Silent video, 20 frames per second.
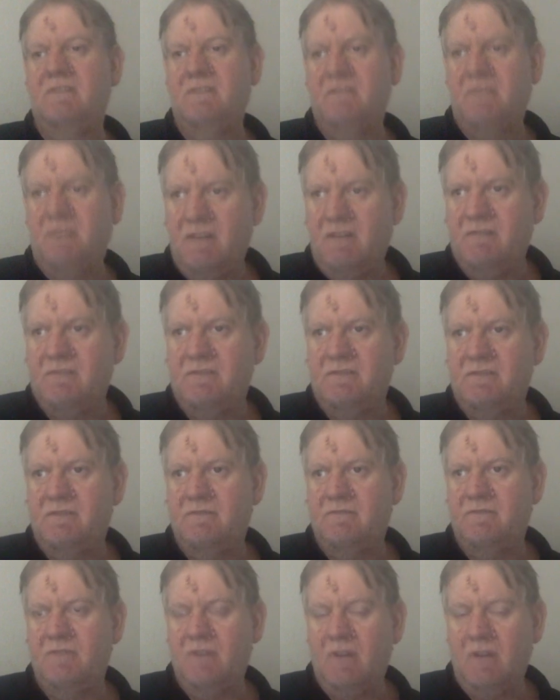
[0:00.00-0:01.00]
and thousands of
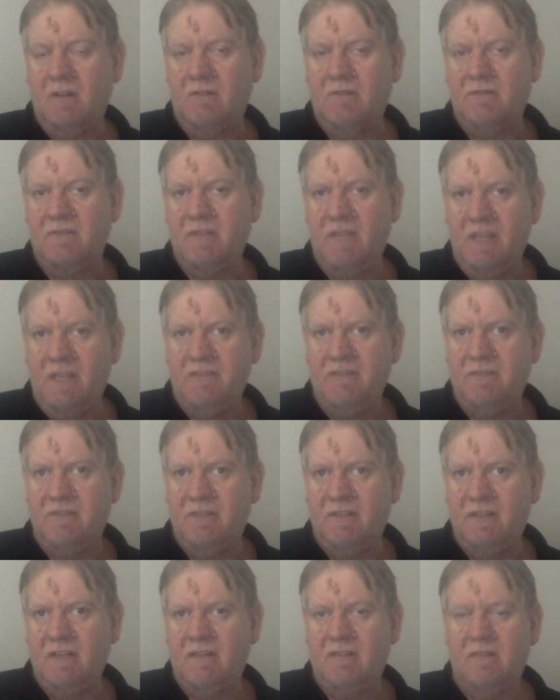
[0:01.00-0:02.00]
dollars into
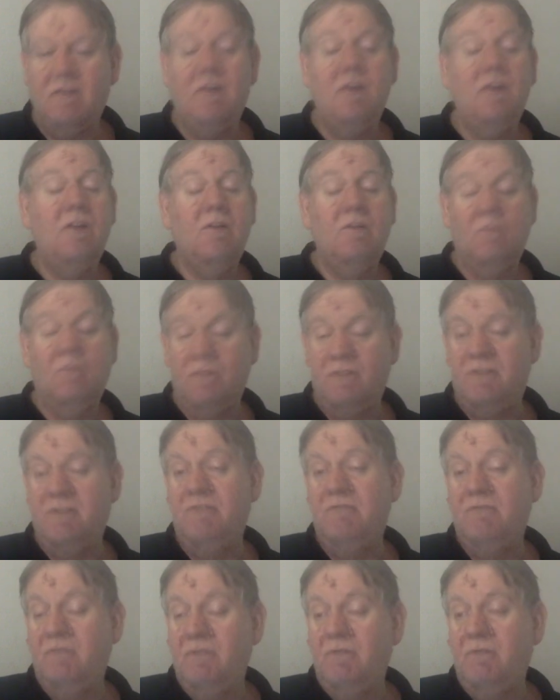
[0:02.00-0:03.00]
debt, which
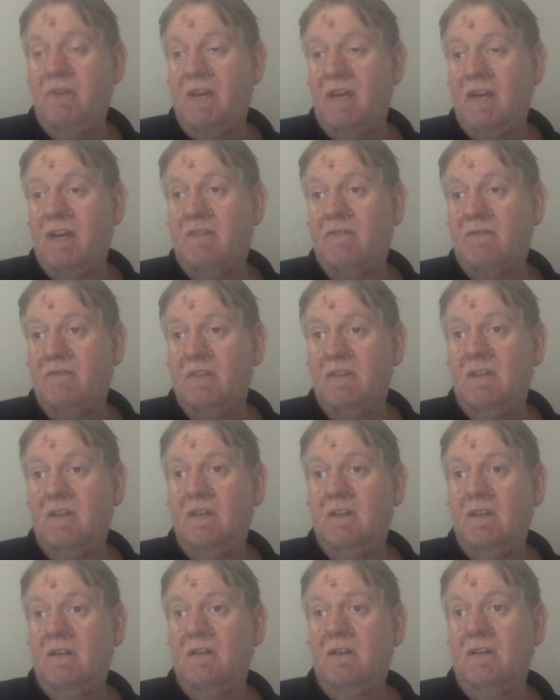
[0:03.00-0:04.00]
you do have
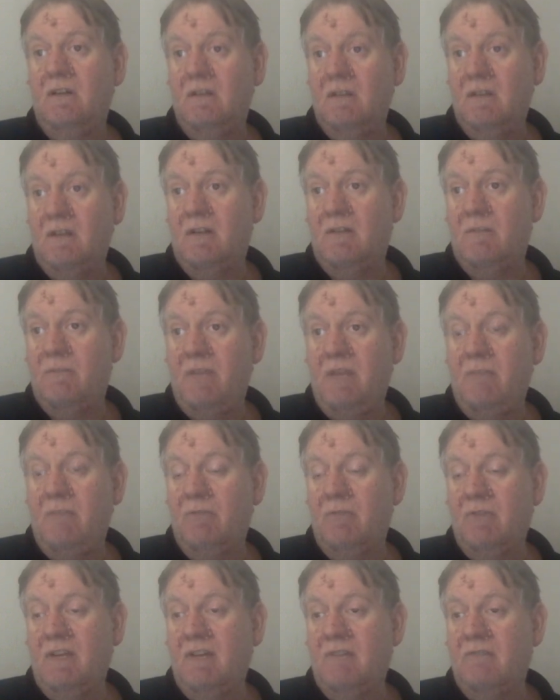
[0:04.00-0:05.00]
a lot of
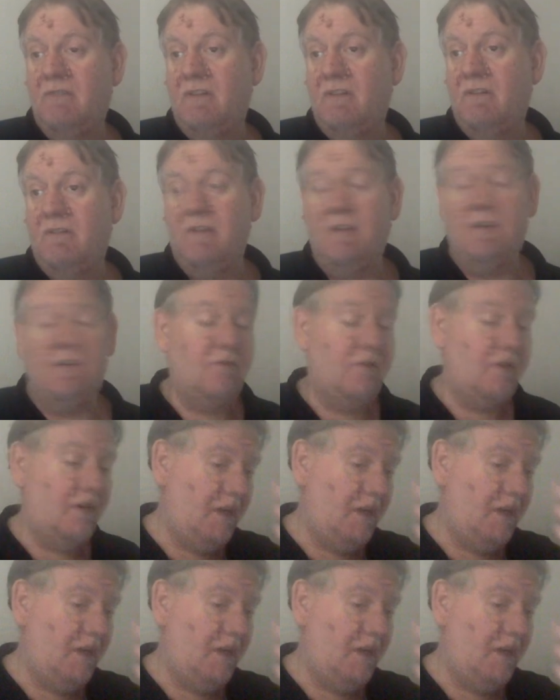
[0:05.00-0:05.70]
people out there that are